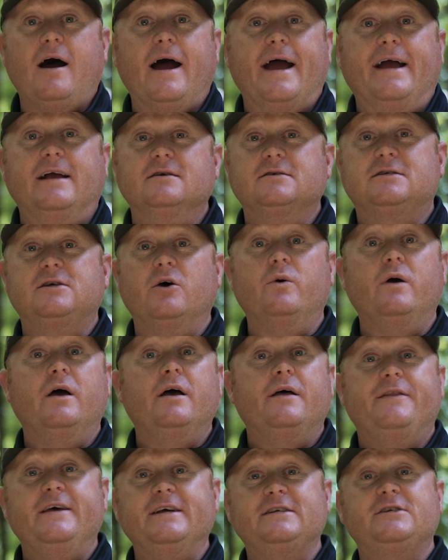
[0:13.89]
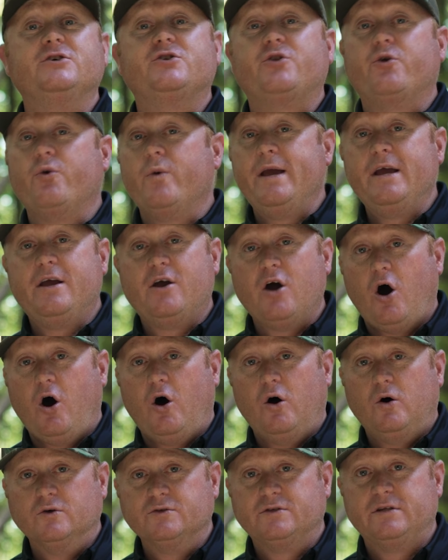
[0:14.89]
right, so this is 3
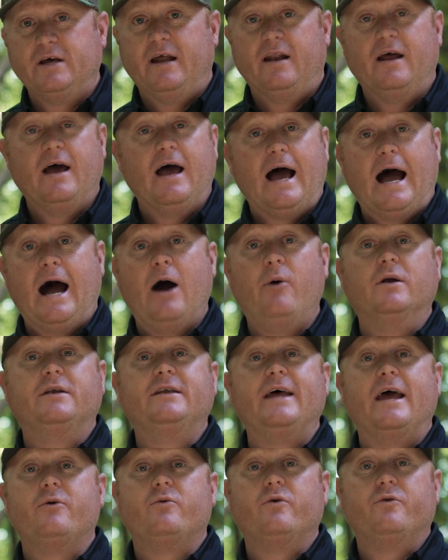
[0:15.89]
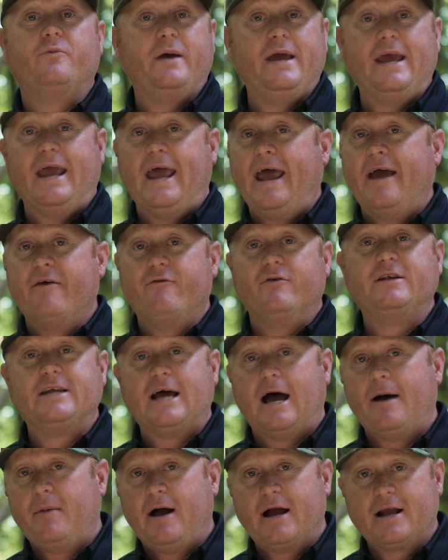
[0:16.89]
calls that I would take with me every
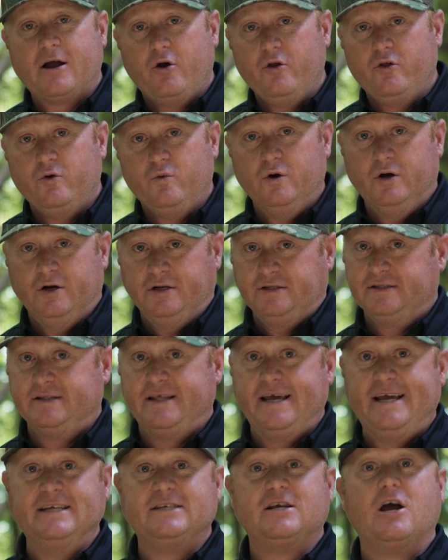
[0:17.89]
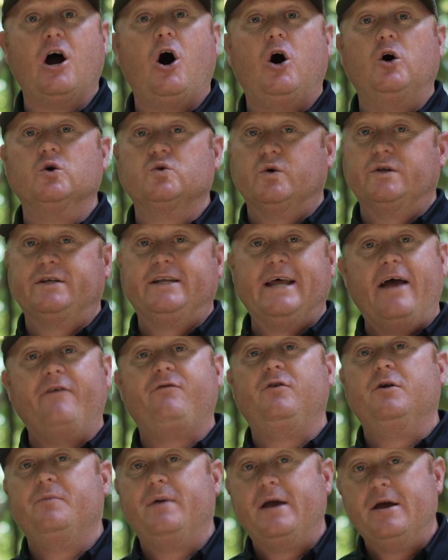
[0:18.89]
time I go to the woods. These calls will
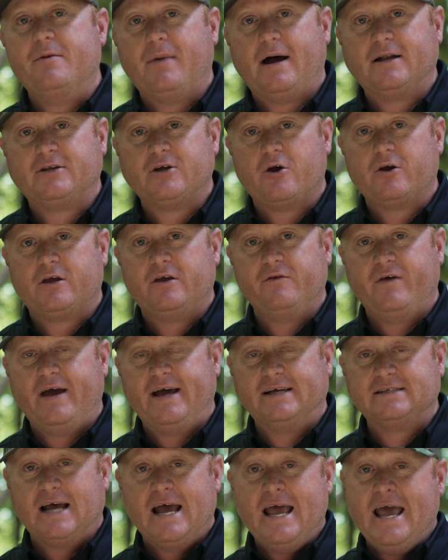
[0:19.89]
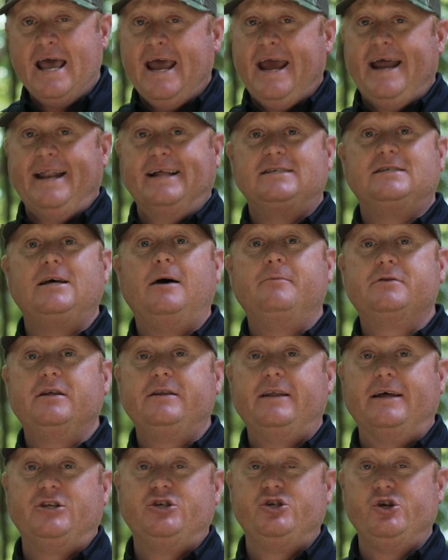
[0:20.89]
definitely be in my turkey vest, and it's something
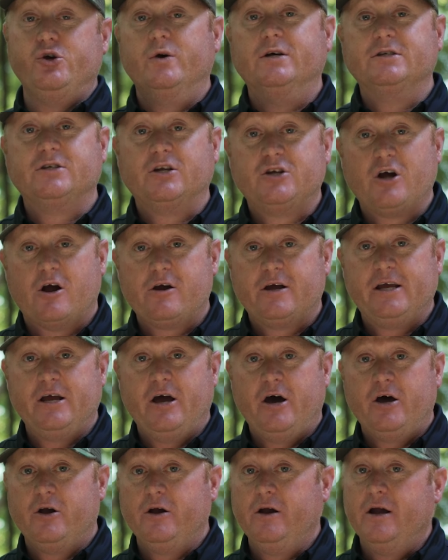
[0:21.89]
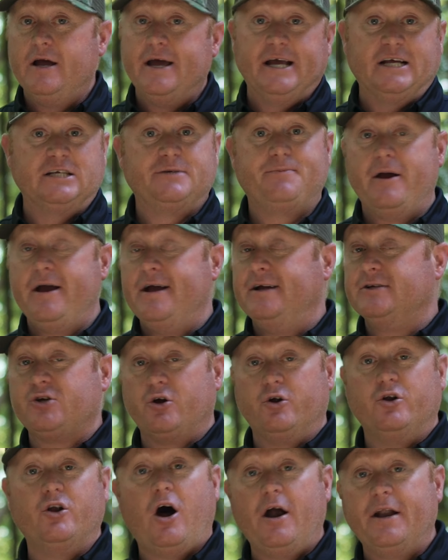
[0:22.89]
that you as a turkey hunter, experienced
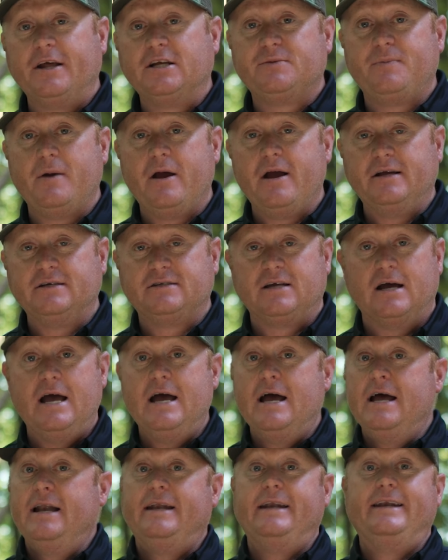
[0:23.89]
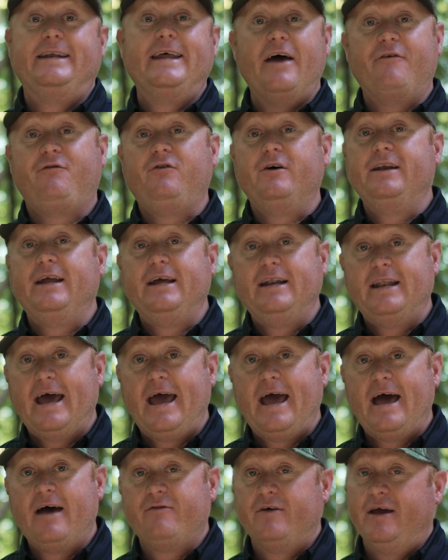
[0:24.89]
or non-experienced, definitely need to
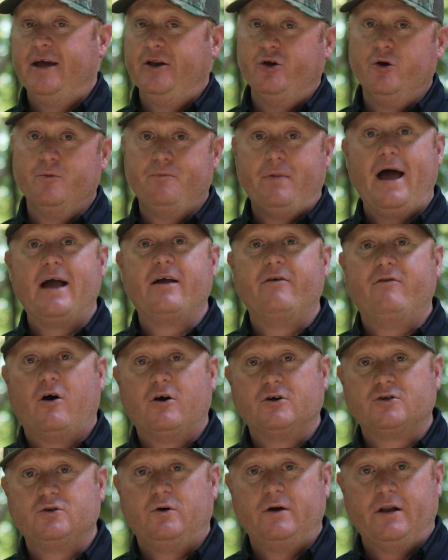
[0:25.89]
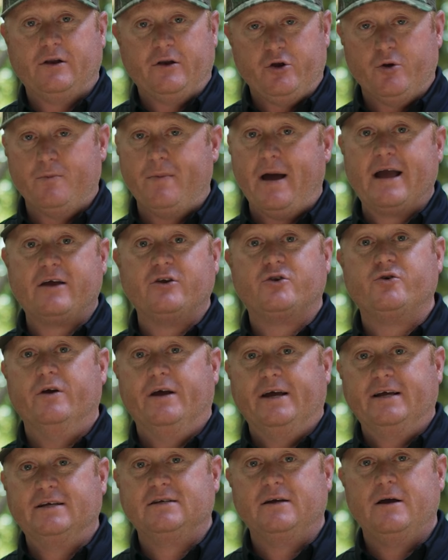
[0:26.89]
have in your bag of arsenal and your bag of
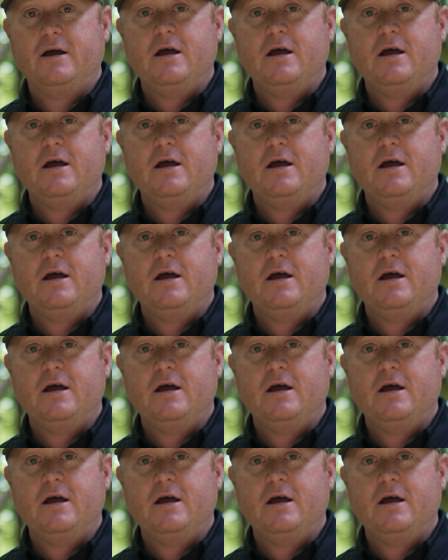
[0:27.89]
tricks.